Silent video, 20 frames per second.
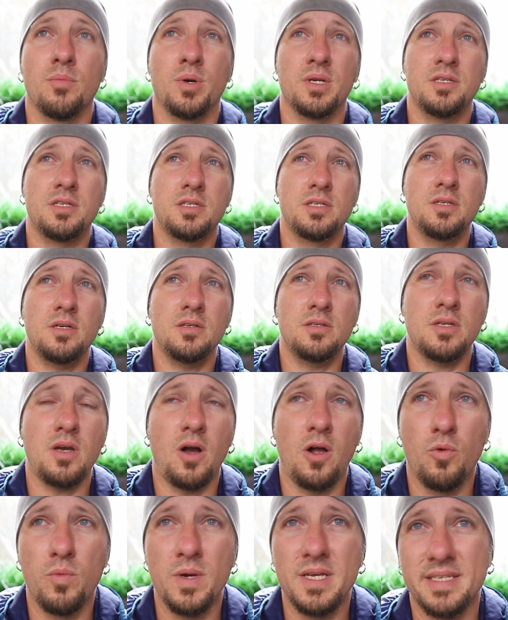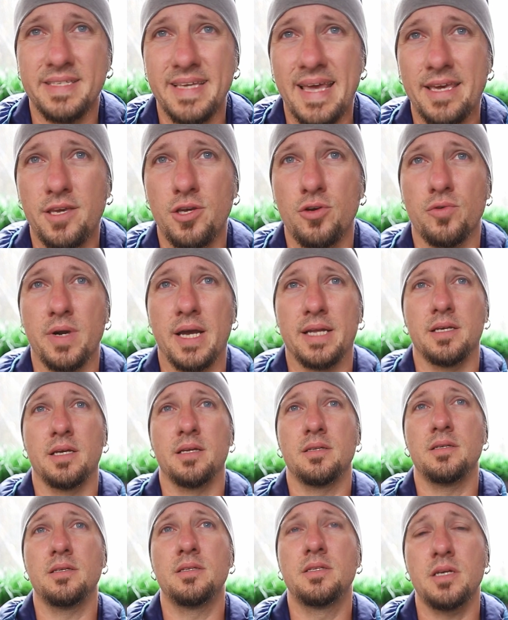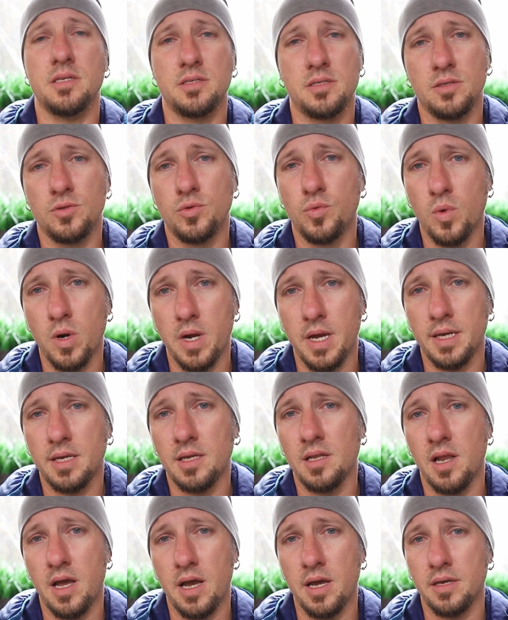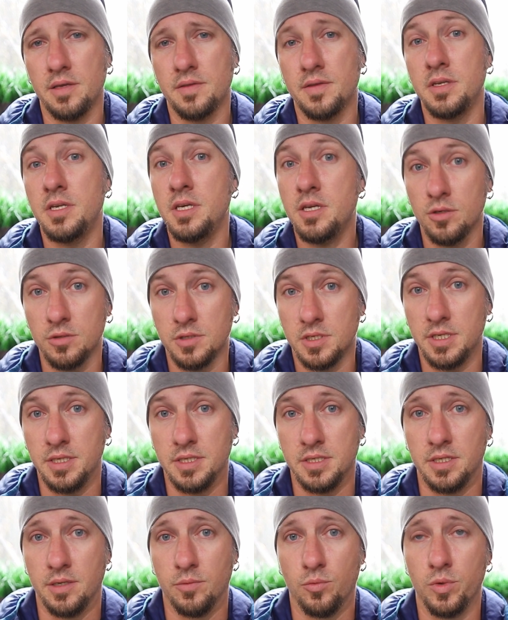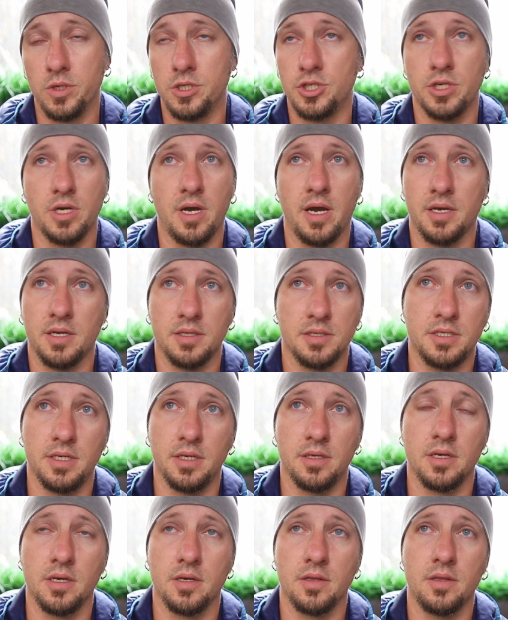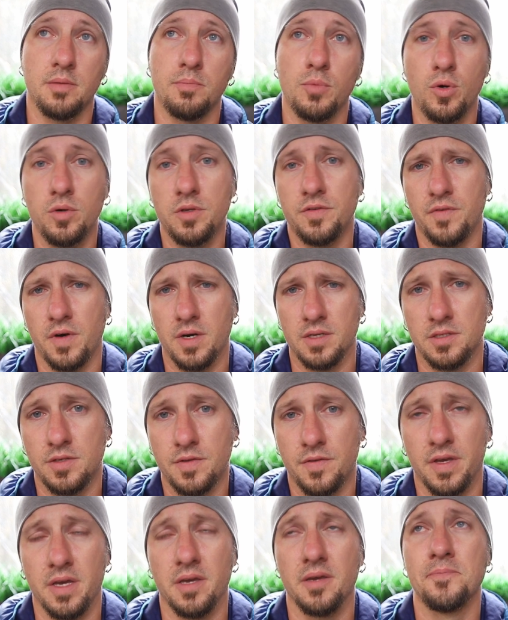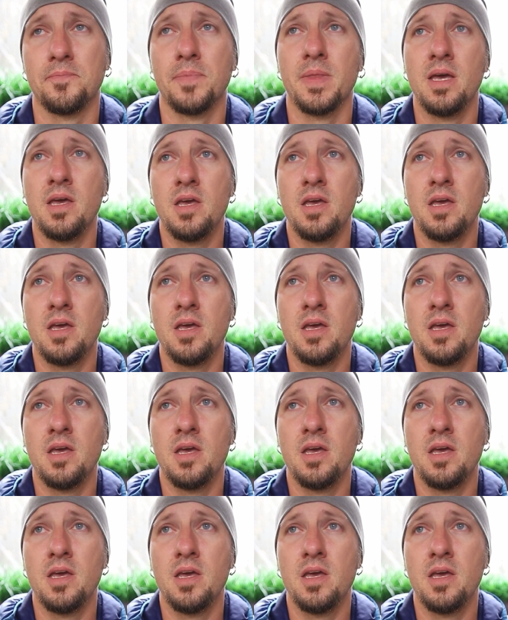But it's not always accurate, and it doesn't work like the Nikon system, which I consider the more advanced thing,